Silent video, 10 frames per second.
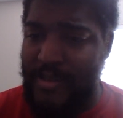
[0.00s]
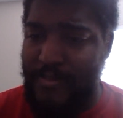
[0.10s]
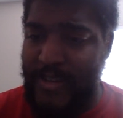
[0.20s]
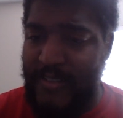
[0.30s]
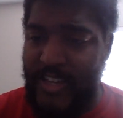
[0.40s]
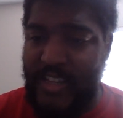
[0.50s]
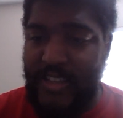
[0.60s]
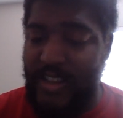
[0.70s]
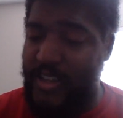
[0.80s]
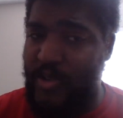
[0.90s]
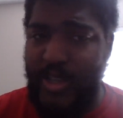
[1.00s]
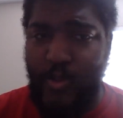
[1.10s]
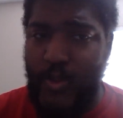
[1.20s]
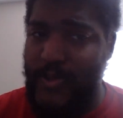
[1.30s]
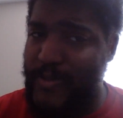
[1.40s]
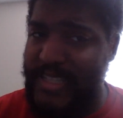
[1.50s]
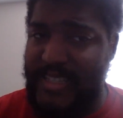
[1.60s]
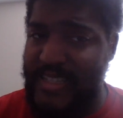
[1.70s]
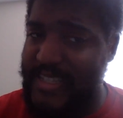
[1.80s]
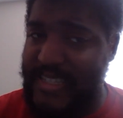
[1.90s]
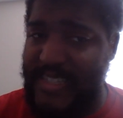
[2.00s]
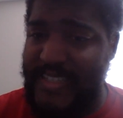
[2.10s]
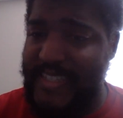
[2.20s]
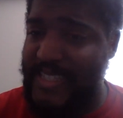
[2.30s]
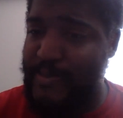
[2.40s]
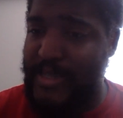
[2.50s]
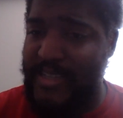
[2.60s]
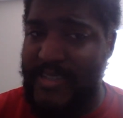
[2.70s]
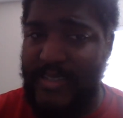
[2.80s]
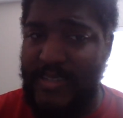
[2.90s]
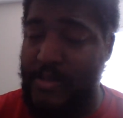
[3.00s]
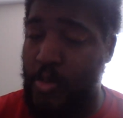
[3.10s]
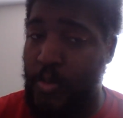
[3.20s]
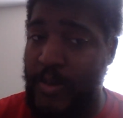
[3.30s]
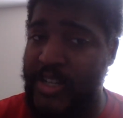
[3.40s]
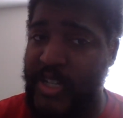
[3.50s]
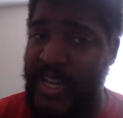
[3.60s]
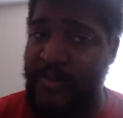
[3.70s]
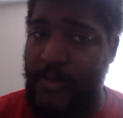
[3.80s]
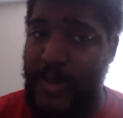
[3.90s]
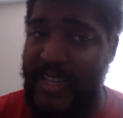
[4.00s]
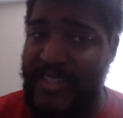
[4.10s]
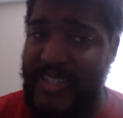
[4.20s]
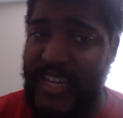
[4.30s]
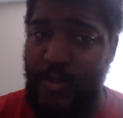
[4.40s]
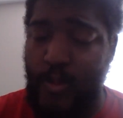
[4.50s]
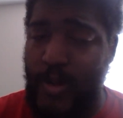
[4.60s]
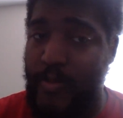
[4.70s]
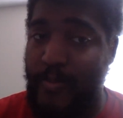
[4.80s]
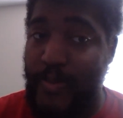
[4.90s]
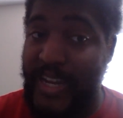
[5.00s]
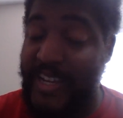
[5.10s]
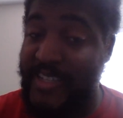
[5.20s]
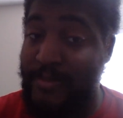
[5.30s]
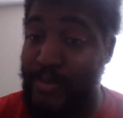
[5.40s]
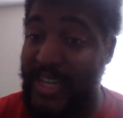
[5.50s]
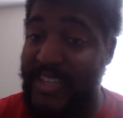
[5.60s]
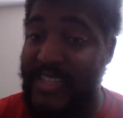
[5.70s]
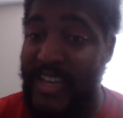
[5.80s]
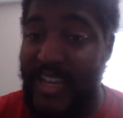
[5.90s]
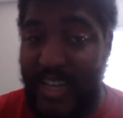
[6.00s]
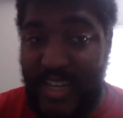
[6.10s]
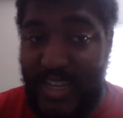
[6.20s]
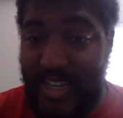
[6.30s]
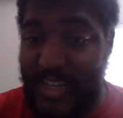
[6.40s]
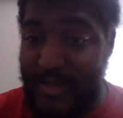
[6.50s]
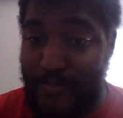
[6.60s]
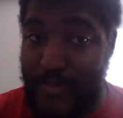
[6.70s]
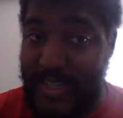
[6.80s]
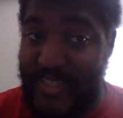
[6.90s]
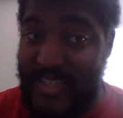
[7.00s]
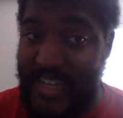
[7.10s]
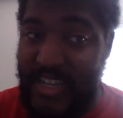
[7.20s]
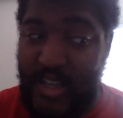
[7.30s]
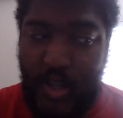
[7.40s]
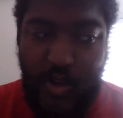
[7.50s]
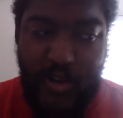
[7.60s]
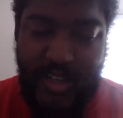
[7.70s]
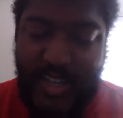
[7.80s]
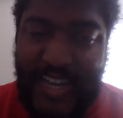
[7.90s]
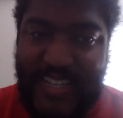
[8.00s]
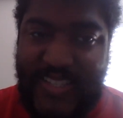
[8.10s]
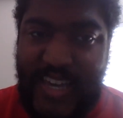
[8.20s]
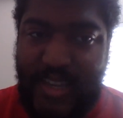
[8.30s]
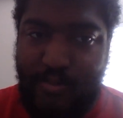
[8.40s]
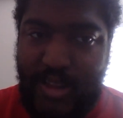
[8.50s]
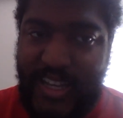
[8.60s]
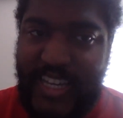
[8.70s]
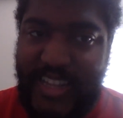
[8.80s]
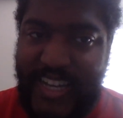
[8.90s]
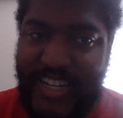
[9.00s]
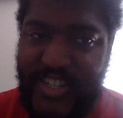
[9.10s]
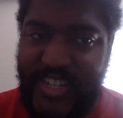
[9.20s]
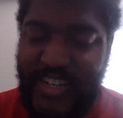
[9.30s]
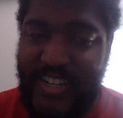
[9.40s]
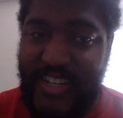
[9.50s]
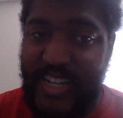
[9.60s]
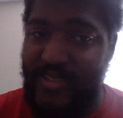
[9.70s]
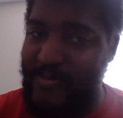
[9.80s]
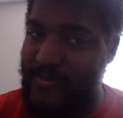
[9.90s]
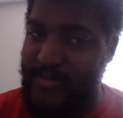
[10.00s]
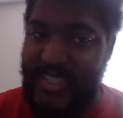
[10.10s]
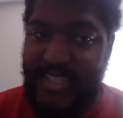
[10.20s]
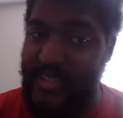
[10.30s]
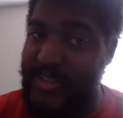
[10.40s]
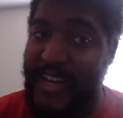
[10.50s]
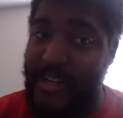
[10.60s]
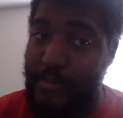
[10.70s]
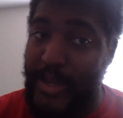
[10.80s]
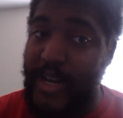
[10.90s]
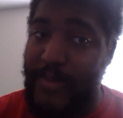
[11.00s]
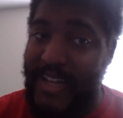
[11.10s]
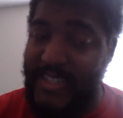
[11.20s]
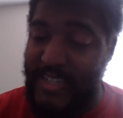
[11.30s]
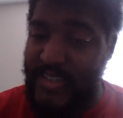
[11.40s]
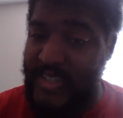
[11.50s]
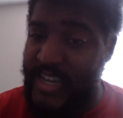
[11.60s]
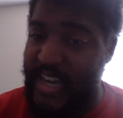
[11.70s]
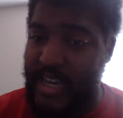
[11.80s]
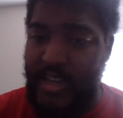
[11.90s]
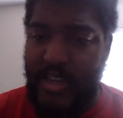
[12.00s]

But I mean, the only real reason this is is because this is a revenge game for Penn State. Remember, Penix beat Penn State on a last second play last year that we still kind of debate about to this day.